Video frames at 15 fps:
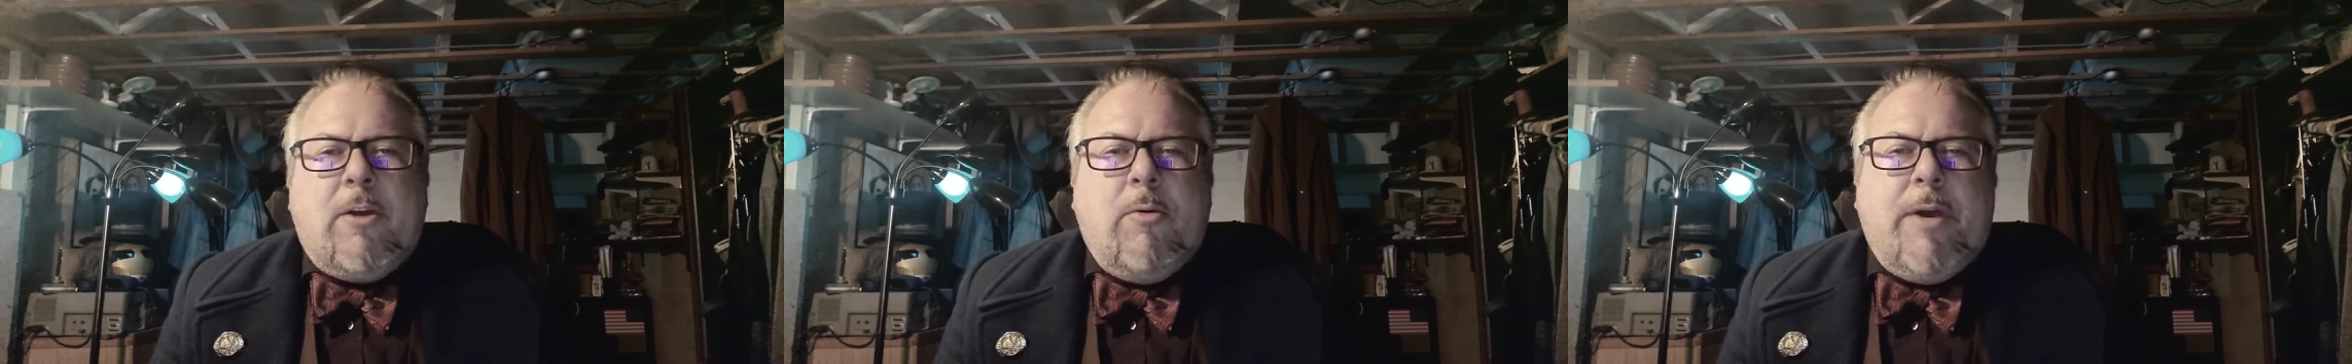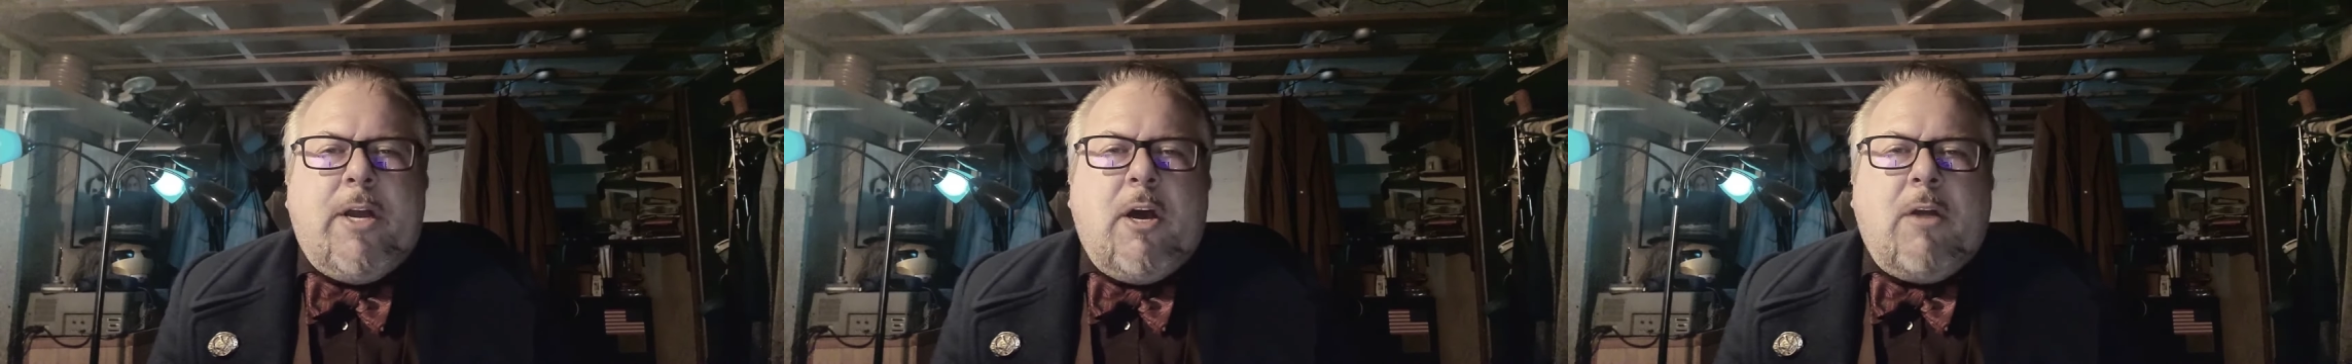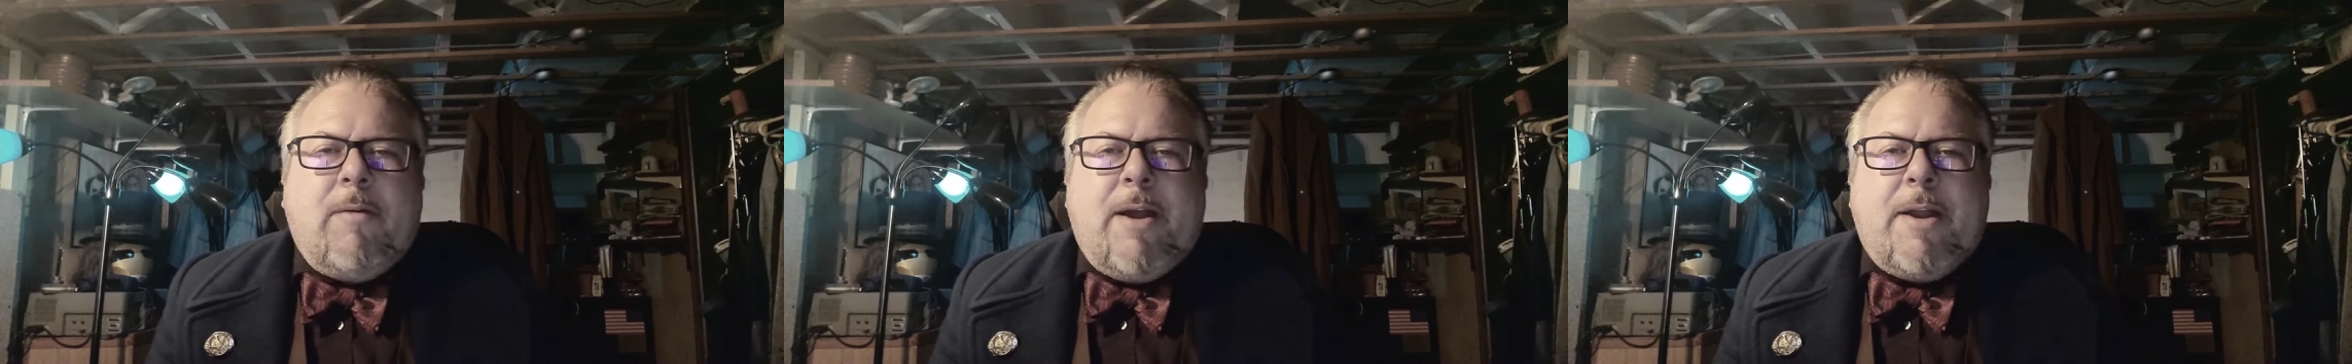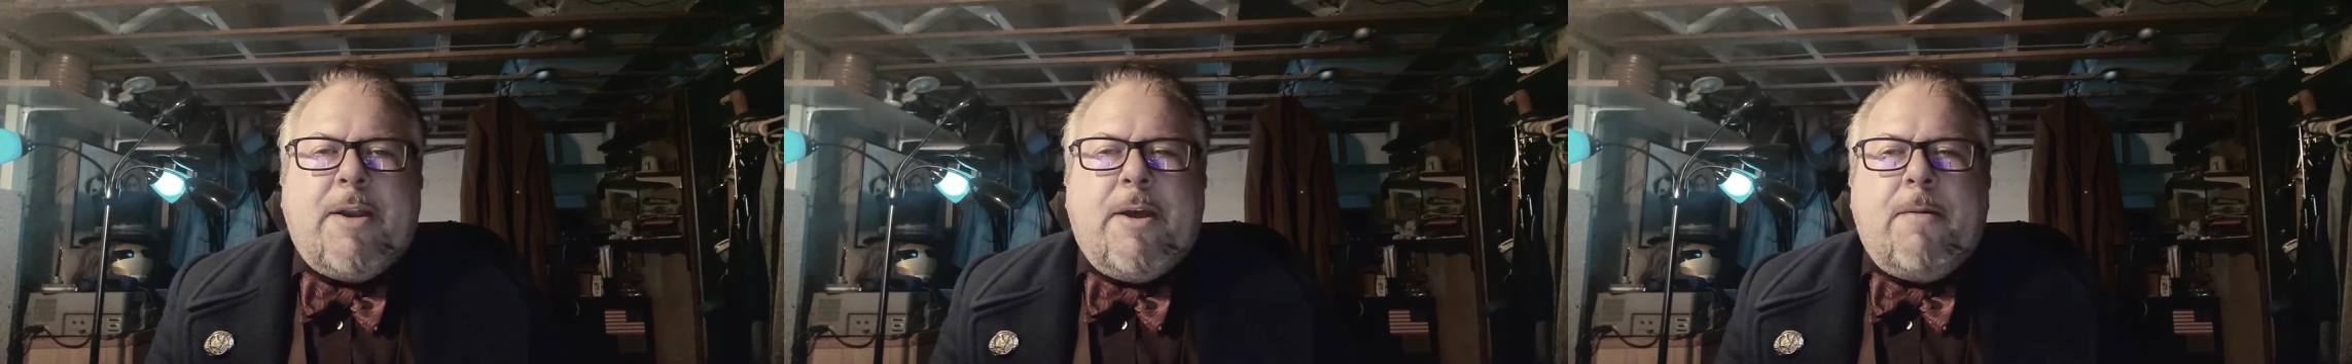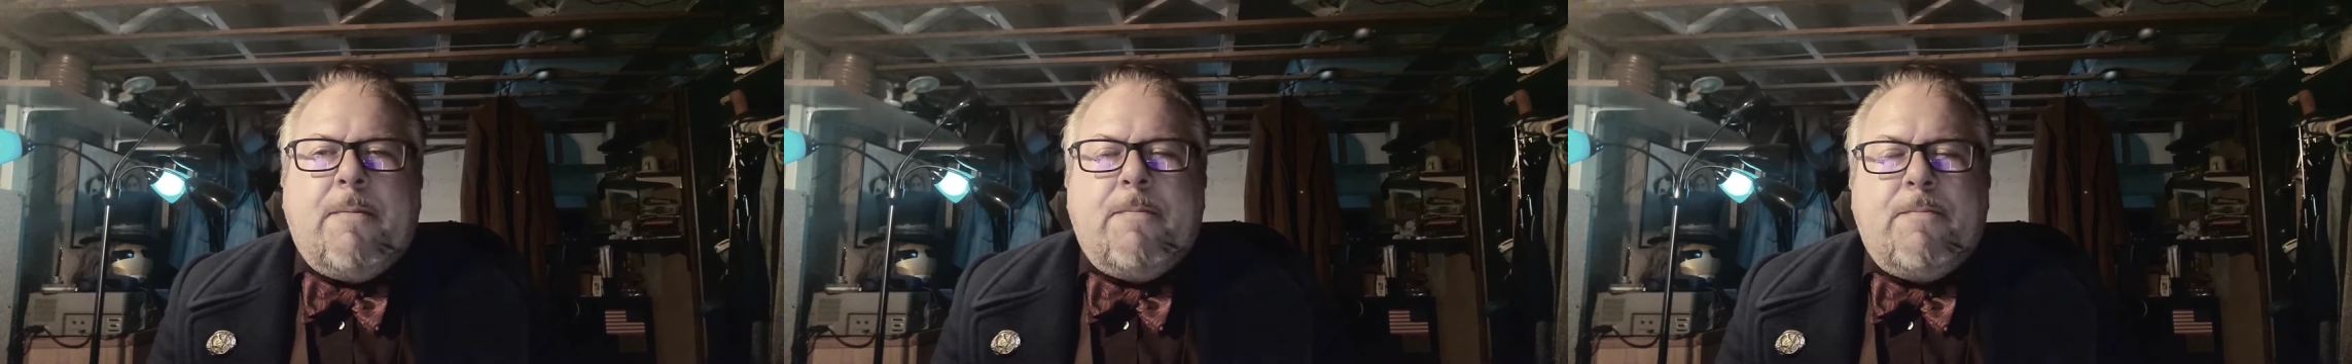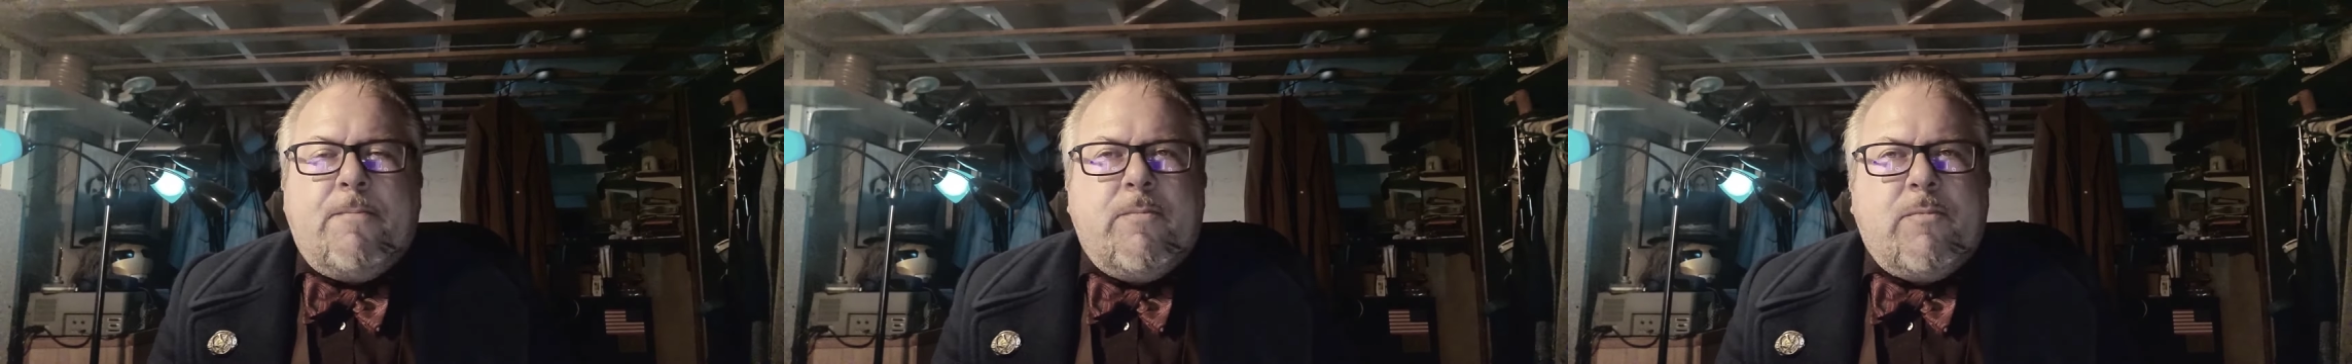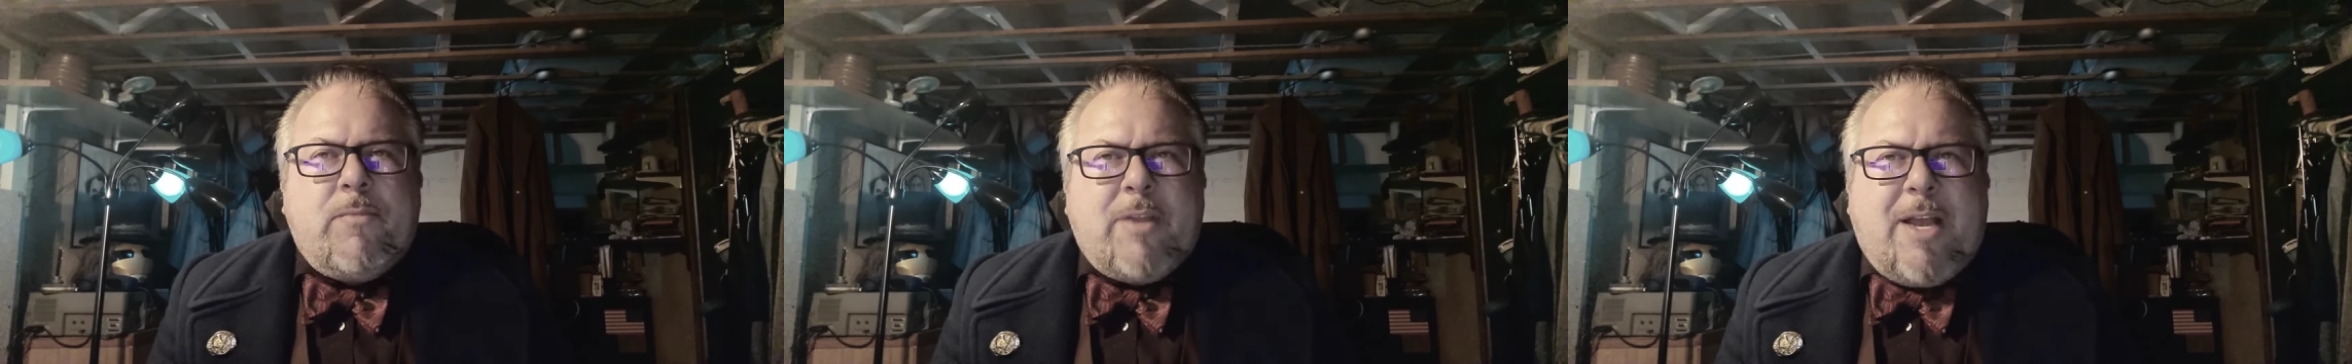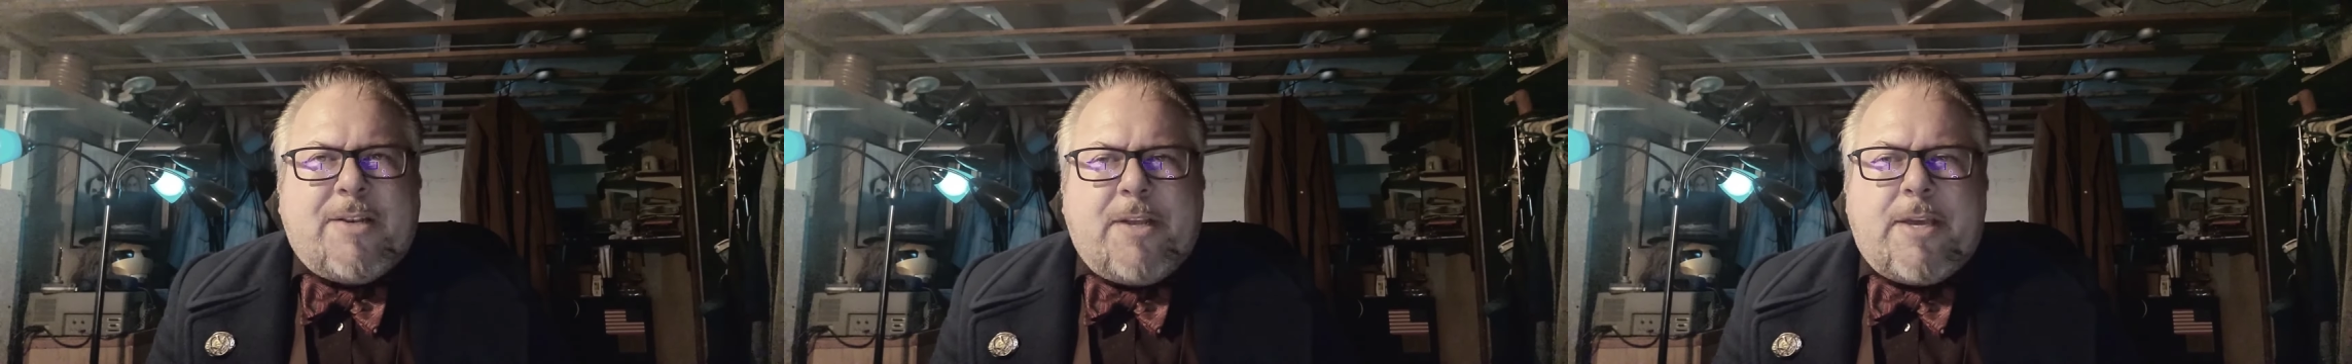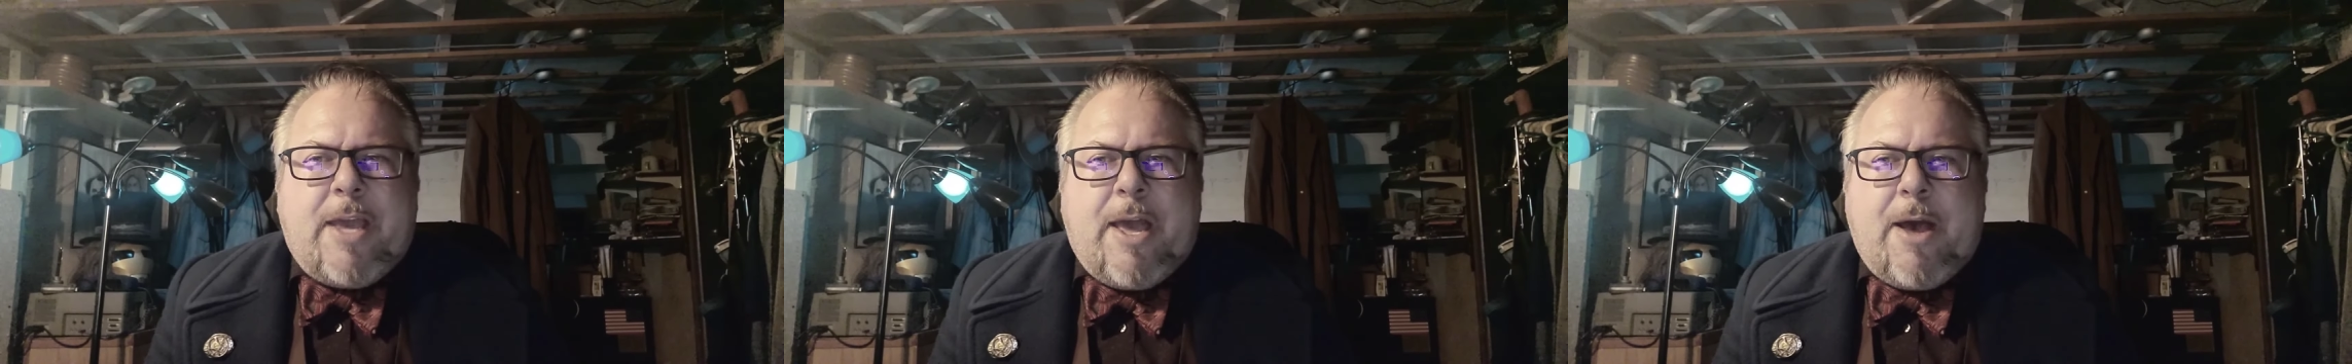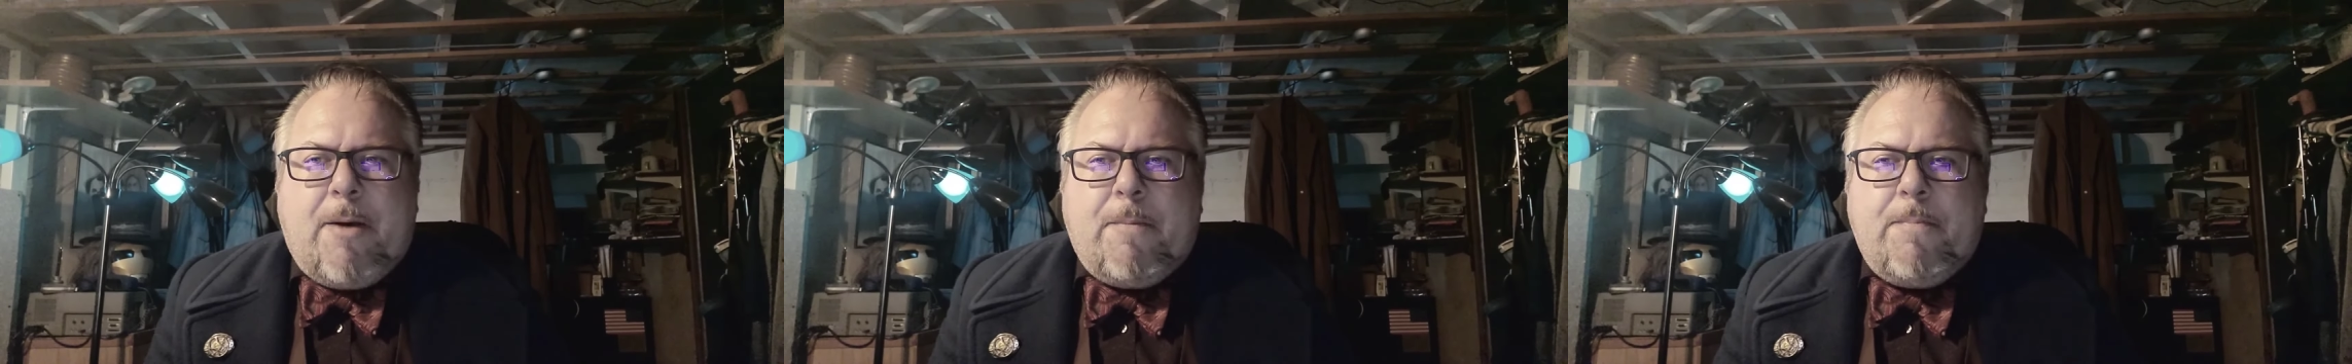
going on right now? I'll tell you how.